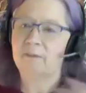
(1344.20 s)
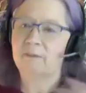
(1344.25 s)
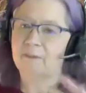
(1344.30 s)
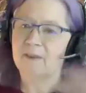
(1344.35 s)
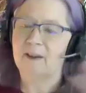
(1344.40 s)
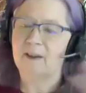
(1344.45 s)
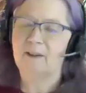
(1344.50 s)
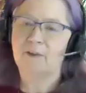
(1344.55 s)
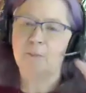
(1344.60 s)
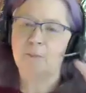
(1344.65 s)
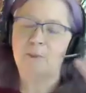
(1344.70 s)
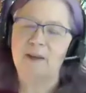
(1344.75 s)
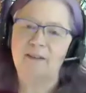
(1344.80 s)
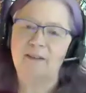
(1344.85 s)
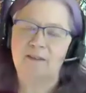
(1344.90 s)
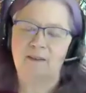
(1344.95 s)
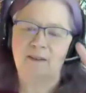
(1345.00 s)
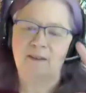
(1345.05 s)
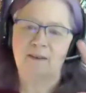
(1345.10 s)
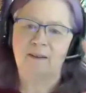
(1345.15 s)
because
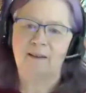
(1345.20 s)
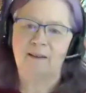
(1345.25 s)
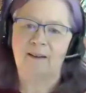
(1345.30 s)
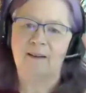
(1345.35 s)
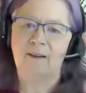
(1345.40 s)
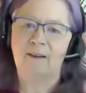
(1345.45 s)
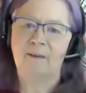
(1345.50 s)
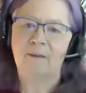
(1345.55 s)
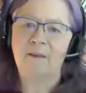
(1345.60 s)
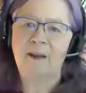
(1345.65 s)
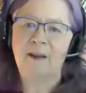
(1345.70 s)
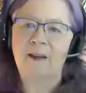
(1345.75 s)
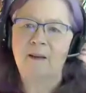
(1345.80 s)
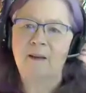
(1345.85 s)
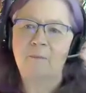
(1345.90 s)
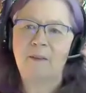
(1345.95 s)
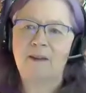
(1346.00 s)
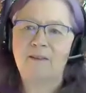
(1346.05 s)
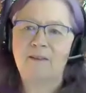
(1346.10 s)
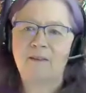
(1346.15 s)

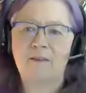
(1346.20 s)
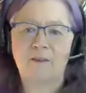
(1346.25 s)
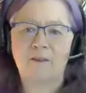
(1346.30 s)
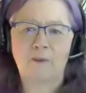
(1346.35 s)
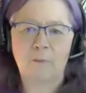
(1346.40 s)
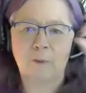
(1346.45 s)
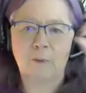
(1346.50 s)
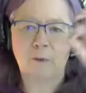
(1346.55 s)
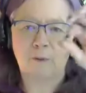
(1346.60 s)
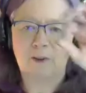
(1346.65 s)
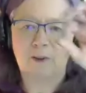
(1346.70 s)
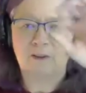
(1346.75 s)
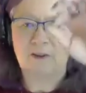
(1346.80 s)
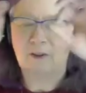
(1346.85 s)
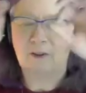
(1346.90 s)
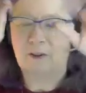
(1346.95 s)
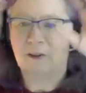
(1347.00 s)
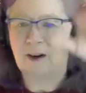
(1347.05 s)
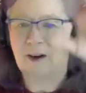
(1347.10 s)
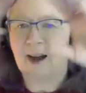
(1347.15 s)
pixels are moving,
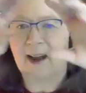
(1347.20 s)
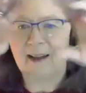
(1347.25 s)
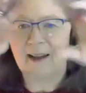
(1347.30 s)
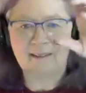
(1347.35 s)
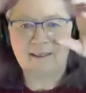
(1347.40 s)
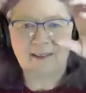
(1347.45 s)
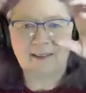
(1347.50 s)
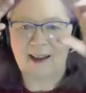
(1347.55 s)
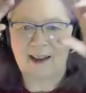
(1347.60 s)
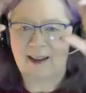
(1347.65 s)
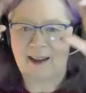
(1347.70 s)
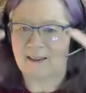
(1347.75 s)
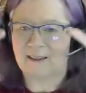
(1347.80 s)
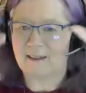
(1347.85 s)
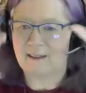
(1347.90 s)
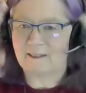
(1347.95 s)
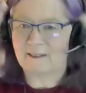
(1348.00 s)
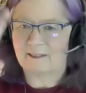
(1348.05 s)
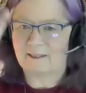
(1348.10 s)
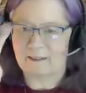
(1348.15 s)
so your eyes can't
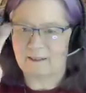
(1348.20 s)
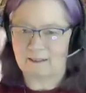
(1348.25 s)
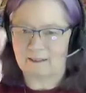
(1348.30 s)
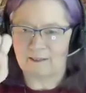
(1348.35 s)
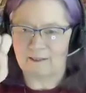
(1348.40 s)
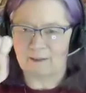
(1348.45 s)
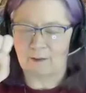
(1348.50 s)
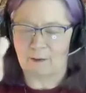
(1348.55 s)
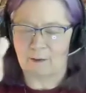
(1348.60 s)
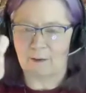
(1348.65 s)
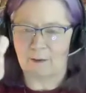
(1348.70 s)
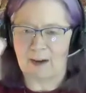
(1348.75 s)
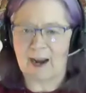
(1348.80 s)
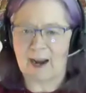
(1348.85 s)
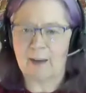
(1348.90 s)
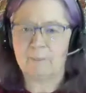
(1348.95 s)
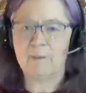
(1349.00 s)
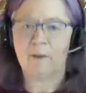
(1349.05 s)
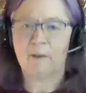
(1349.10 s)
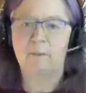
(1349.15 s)

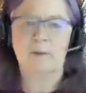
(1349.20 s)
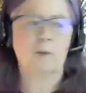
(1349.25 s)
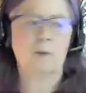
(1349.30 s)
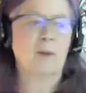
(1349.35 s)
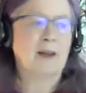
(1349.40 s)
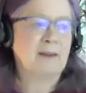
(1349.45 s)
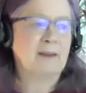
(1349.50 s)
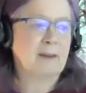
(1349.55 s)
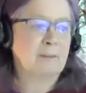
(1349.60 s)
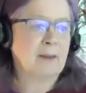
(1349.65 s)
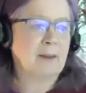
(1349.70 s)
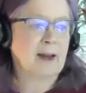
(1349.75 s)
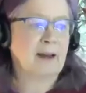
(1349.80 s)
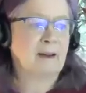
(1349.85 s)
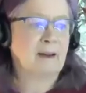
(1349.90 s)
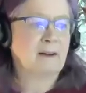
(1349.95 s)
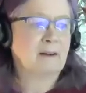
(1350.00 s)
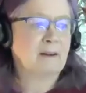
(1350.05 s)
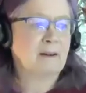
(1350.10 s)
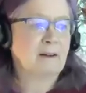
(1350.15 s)
grab them the way they
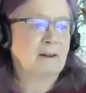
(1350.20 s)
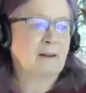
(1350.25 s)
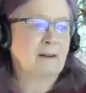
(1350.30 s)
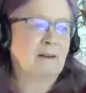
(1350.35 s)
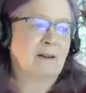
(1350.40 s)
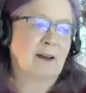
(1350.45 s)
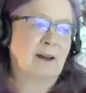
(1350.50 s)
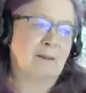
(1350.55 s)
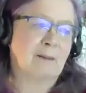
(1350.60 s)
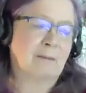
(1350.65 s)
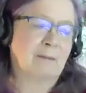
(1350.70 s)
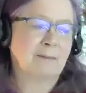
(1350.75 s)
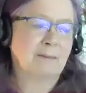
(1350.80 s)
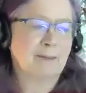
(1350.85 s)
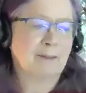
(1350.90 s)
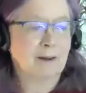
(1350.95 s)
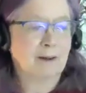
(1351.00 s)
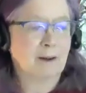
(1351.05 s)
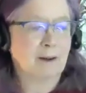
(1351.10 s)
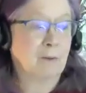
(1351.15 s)
might. And
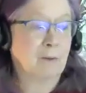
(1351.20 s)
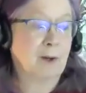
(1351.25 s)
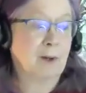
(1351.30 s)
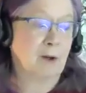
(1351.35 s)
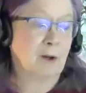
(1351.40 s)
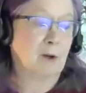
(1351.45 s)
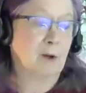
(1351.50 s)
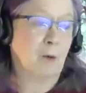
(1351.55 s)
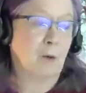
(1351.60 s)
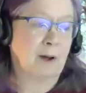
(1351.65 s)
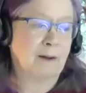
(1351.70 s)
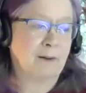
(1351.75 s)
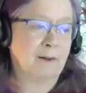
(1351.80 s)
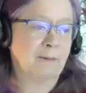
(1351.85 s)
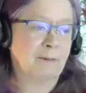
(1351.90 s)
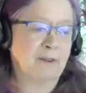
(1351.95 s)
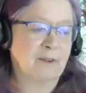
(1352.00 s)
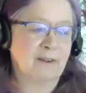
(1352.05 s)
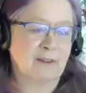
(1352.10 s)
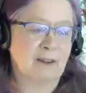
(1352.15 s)
I know if we go to
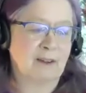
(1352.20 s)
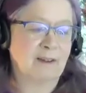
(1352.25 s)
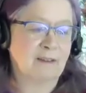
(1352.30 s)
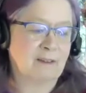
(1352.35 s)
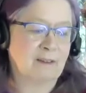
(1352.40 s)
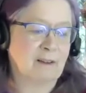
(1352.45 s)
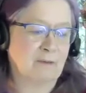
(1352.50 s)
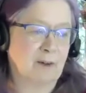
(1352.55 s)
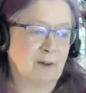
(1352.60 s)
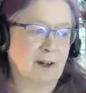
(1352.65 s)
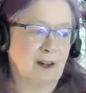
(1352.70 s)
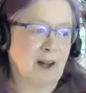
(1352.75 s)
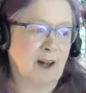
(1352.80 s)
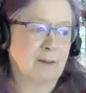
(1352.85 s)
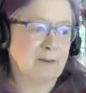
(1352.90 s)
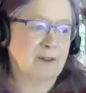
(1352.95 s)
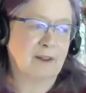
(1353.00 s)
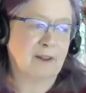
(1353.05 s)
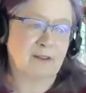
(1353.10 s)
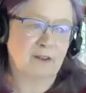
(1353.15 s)
quantum physics, the real
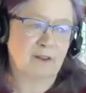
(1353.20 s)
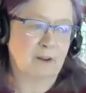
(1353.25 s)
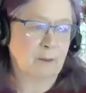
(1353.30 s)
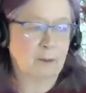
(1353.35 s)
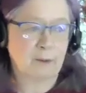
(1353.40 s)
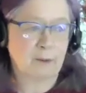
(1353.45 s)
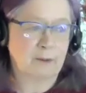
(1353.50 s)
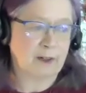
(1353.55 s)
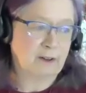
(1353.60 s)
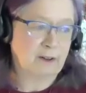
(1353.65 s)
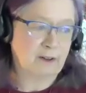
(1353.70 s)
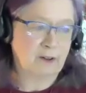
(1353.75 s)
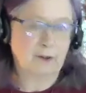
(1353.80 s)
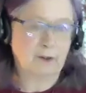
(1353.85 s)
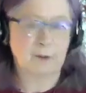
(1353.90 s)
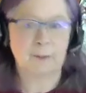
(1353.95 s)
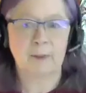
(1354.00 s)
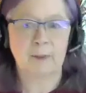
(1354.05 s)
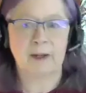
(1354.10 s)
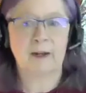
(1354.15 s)
objects are moving
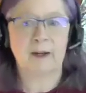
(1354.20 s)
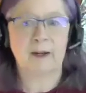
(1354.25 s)
too, but